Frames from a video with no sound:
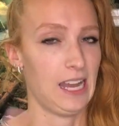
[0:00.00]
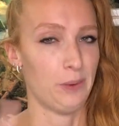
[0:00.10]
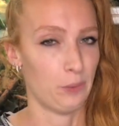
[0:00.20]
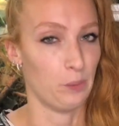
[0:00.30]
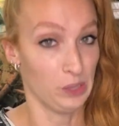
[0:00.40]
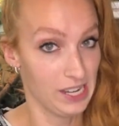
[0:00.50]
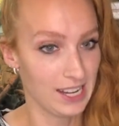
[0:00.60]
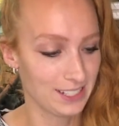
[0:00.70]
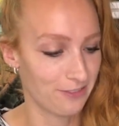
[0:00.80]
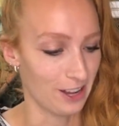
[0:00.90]
I would
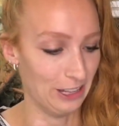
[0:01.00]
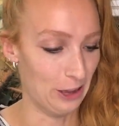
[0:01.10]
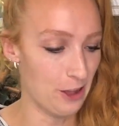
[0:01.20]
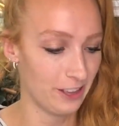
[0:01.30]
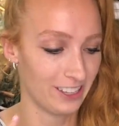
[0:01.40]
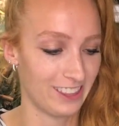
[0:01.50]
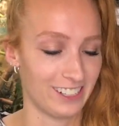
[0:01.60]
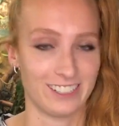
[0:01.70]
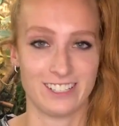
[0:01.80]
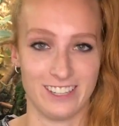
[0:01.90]
not follow
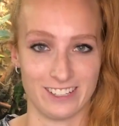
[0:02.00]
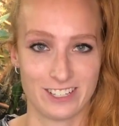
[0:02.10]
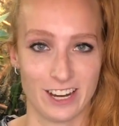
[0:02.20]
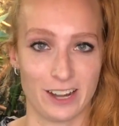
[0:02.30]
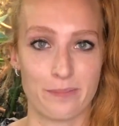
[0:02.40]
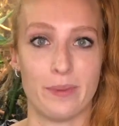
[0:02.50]
their chart,